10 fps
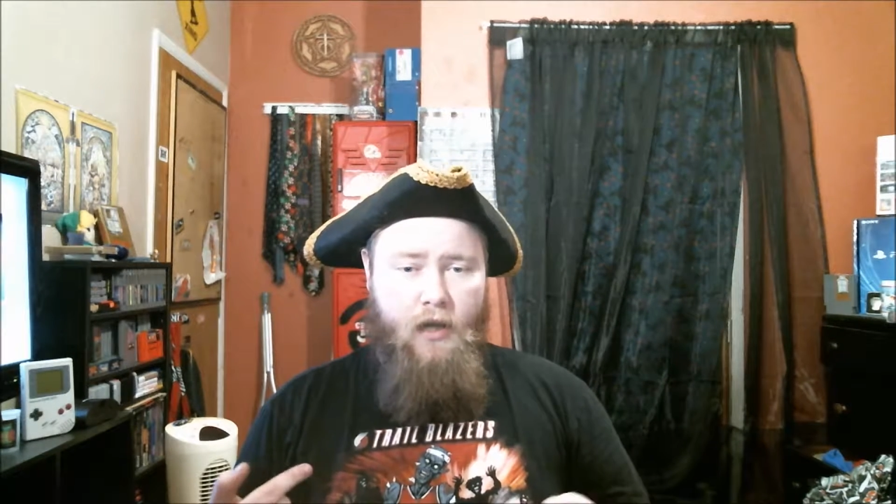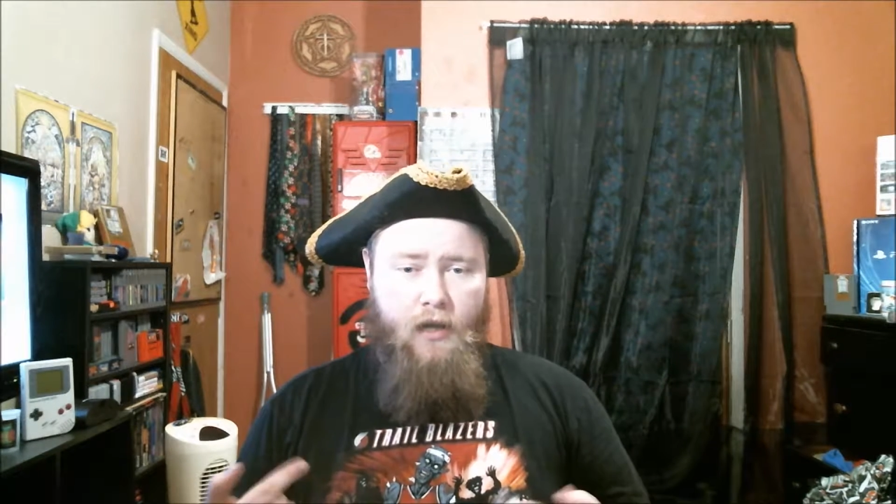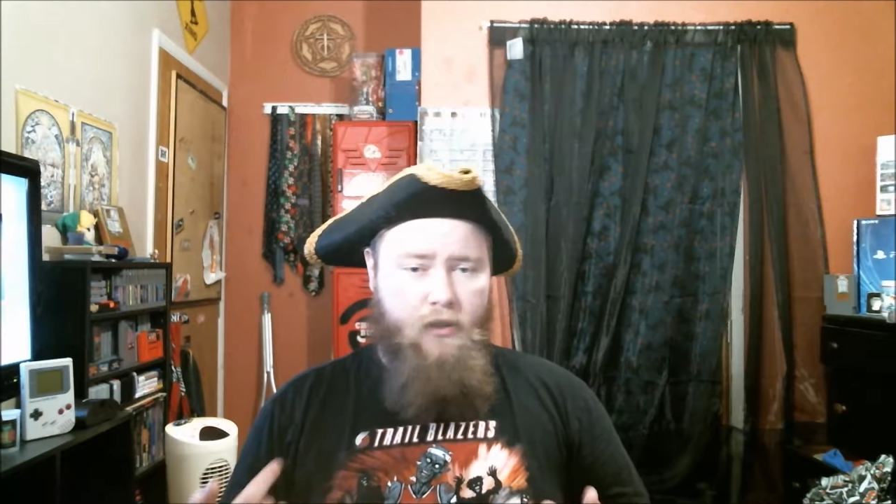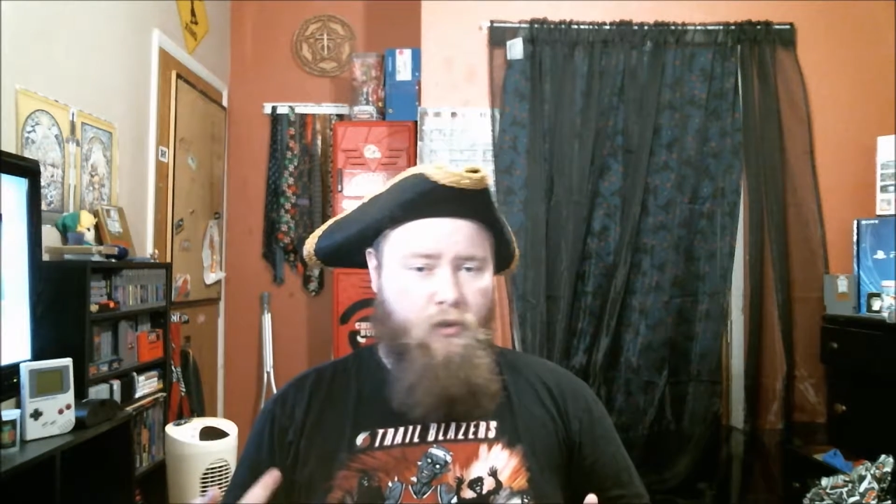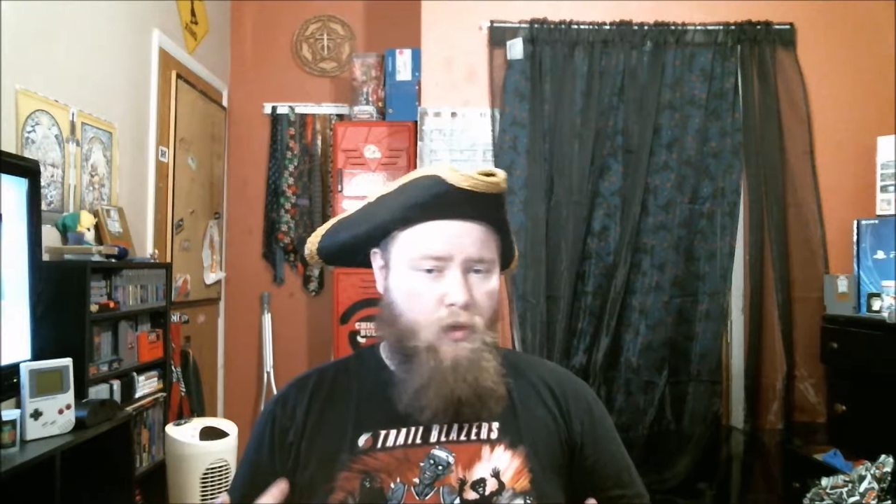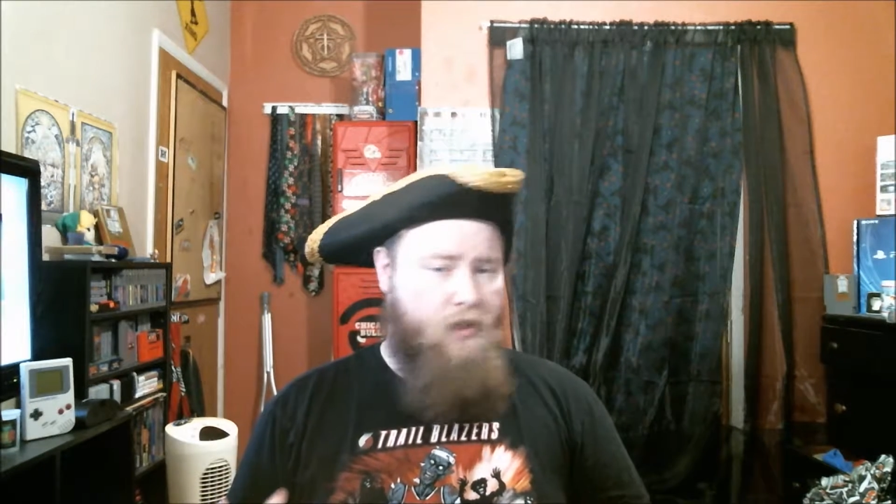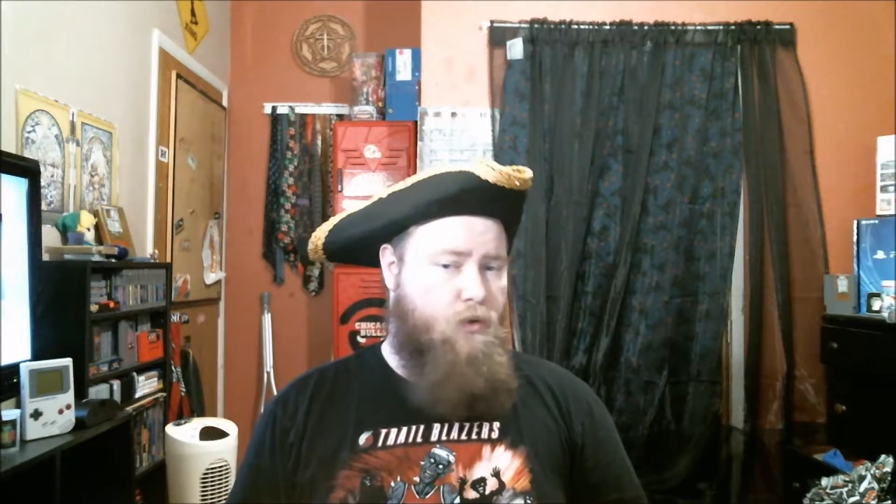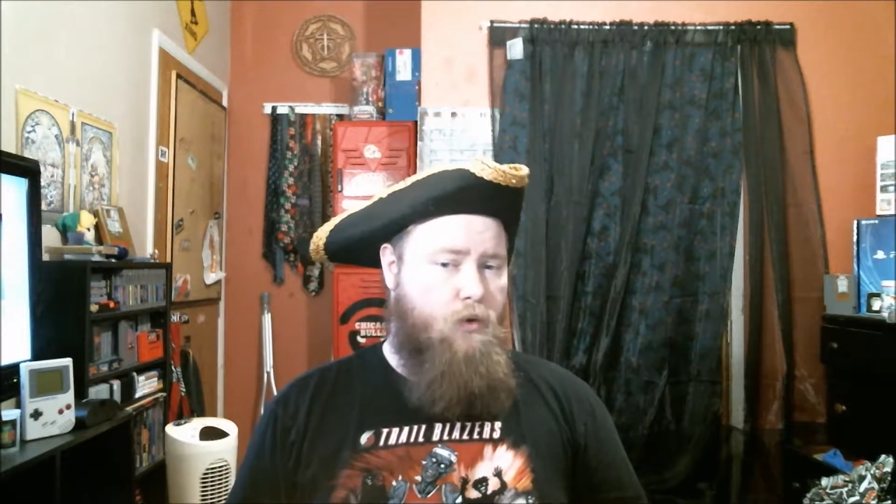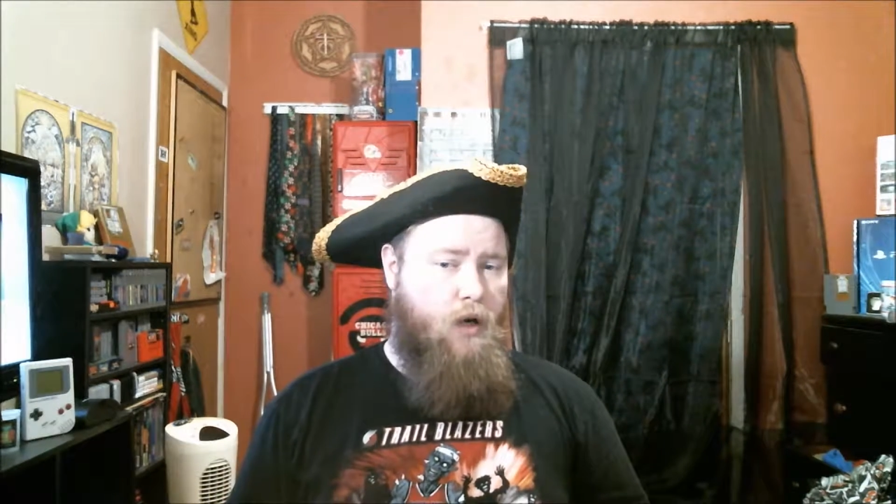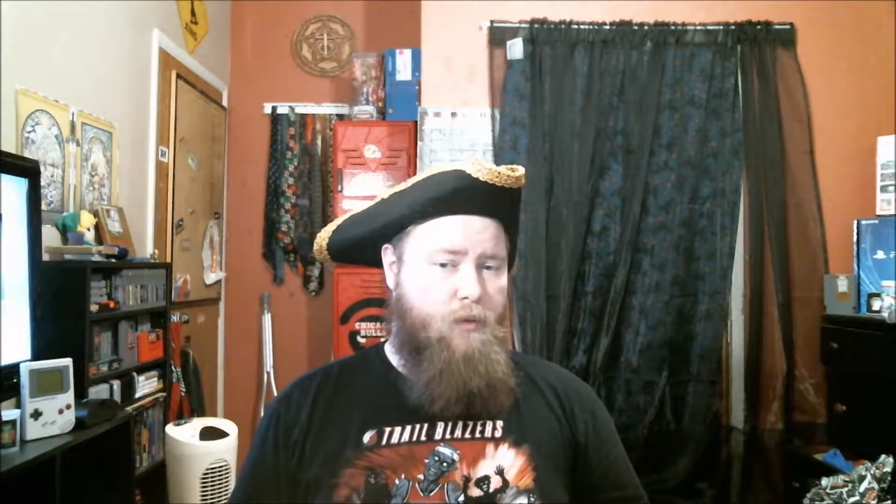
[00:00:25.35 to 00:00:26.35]
I don't know what's
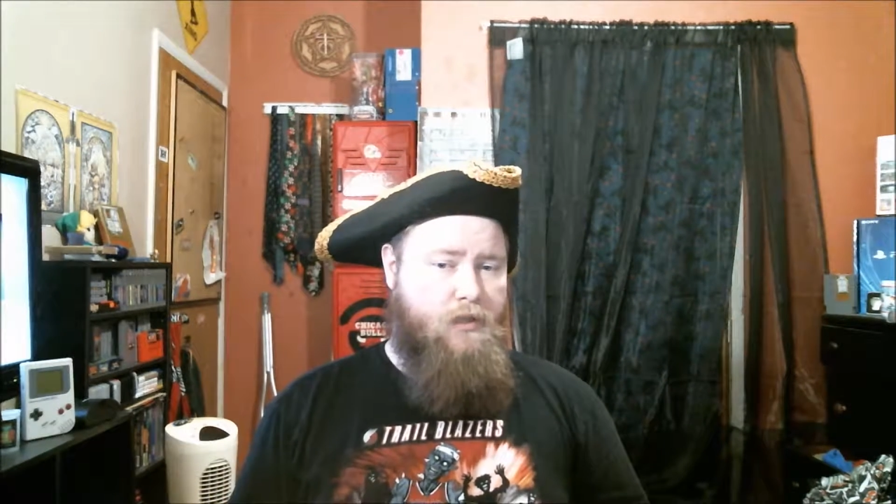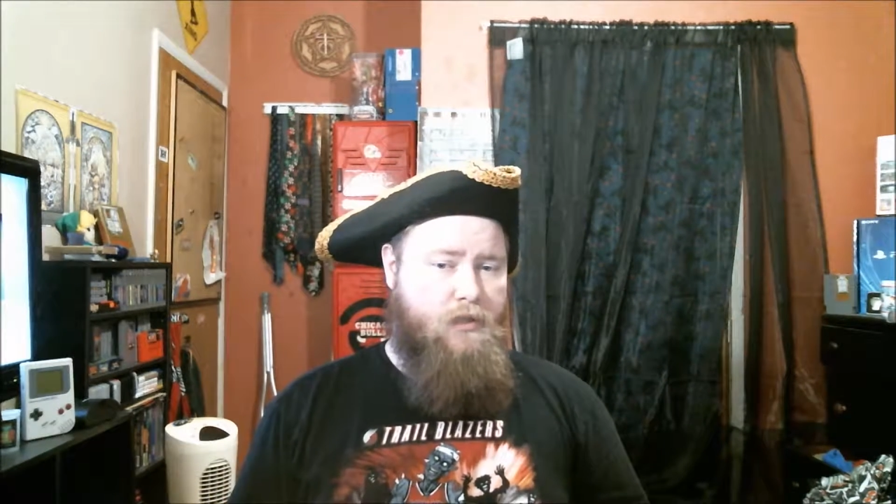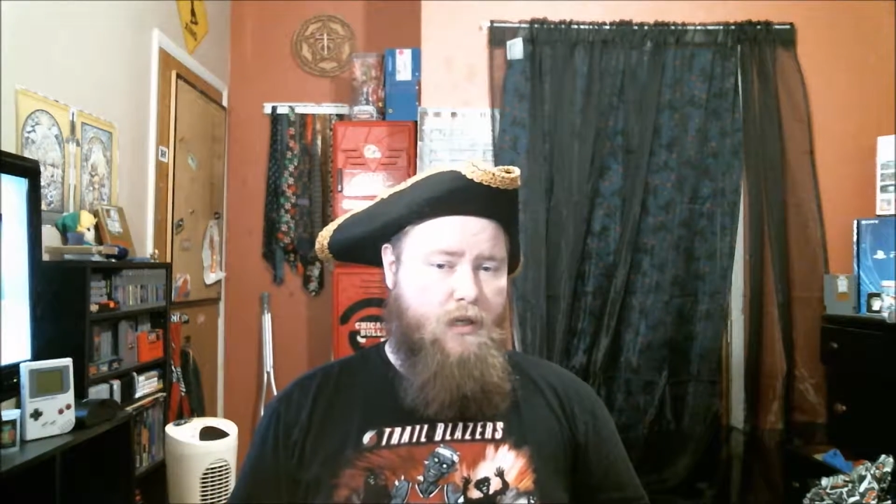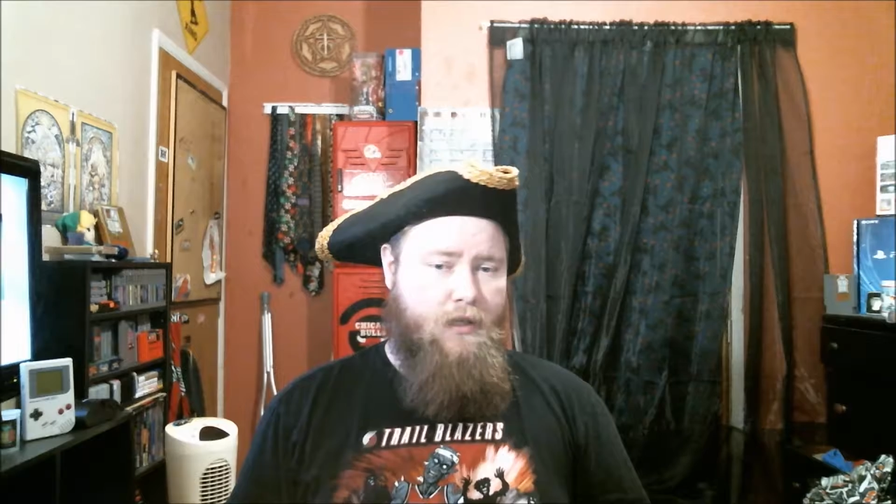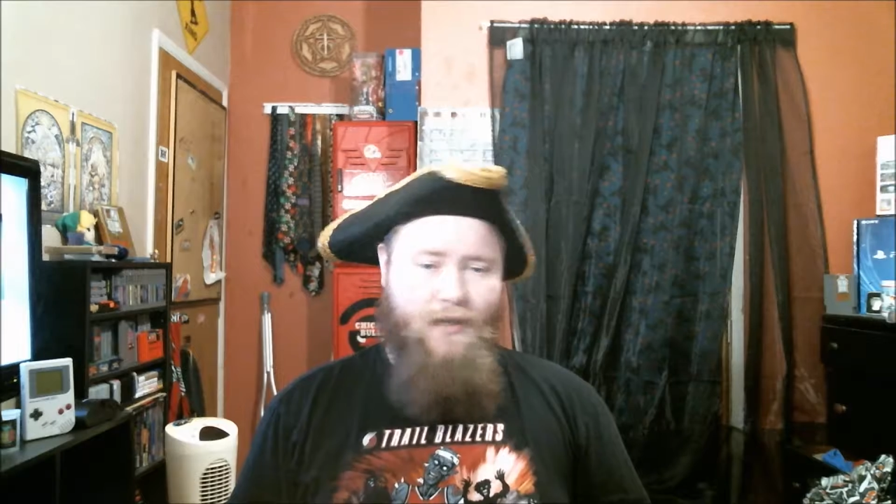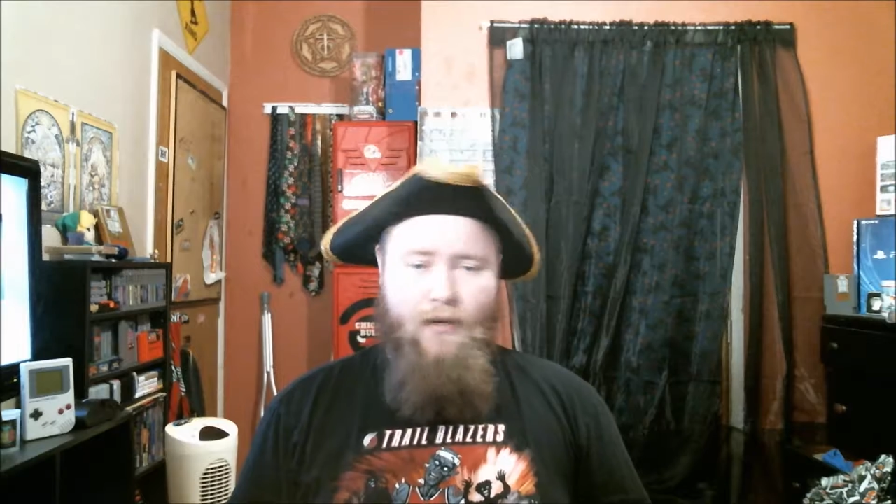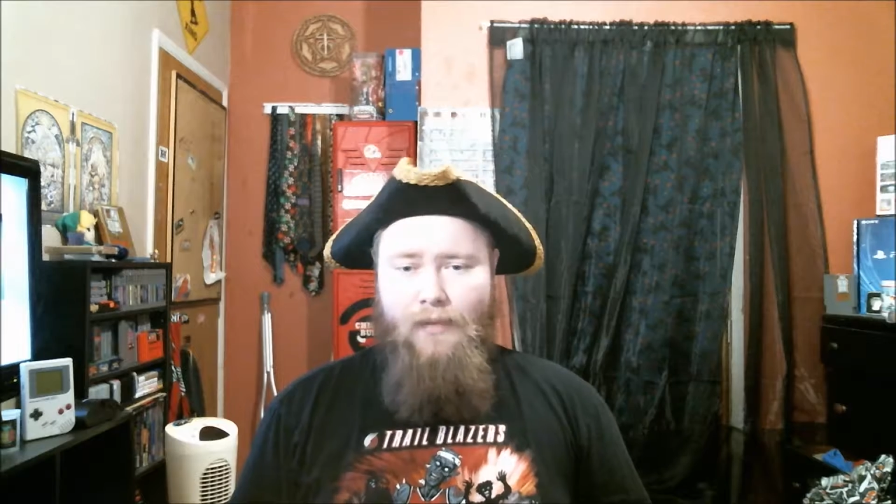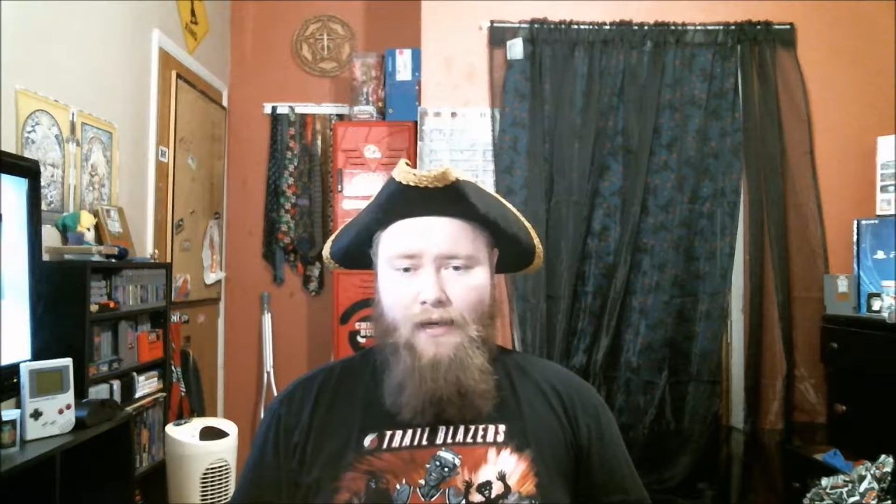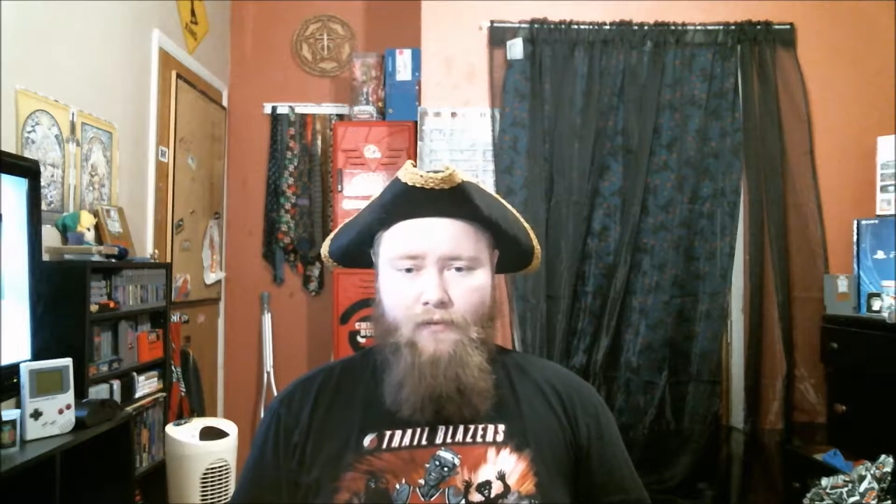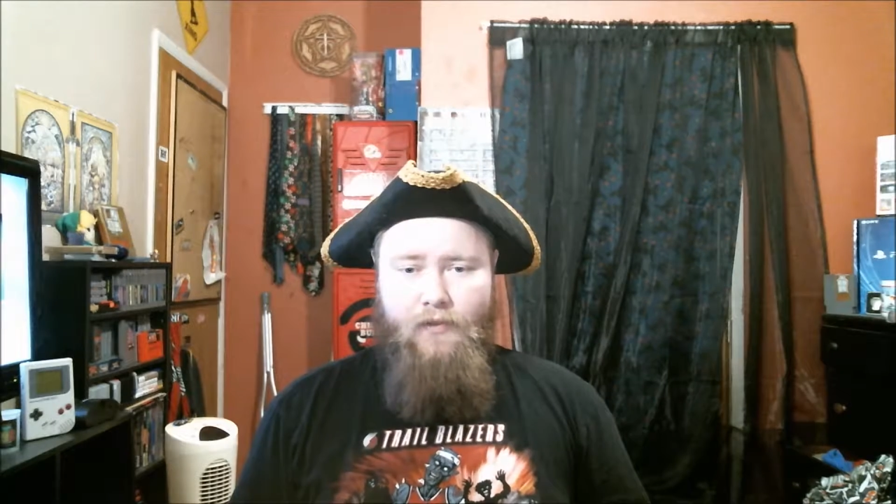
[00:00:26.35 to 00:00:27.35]
going on with it today. It's got a
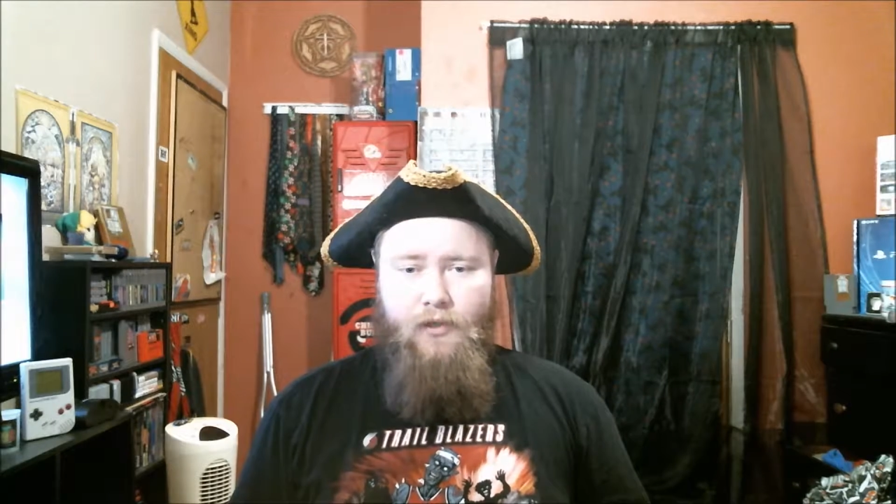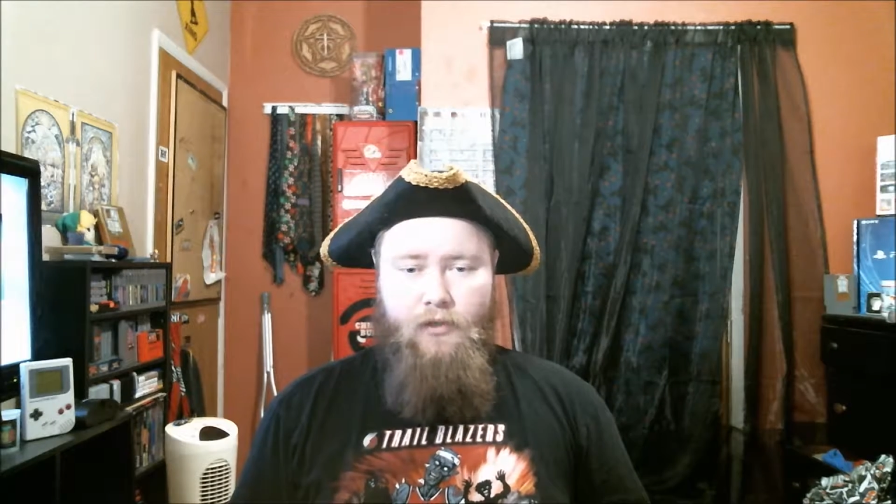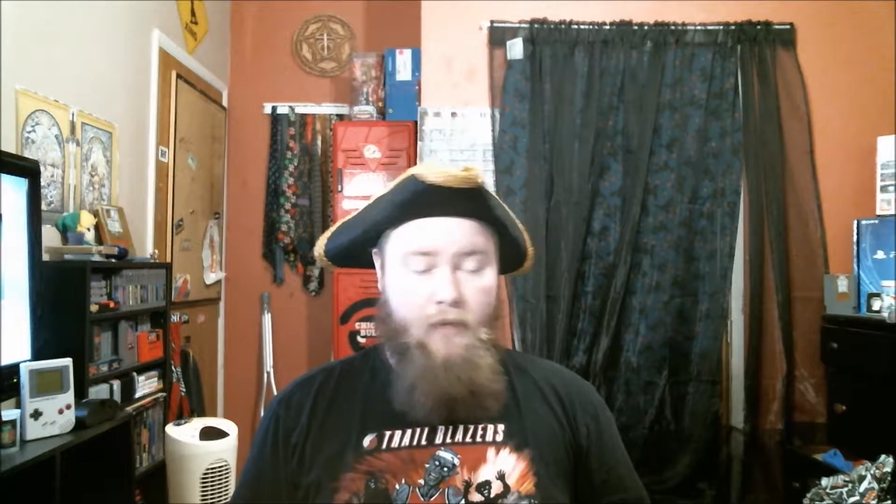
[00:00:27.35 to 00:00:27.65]
mind of its own.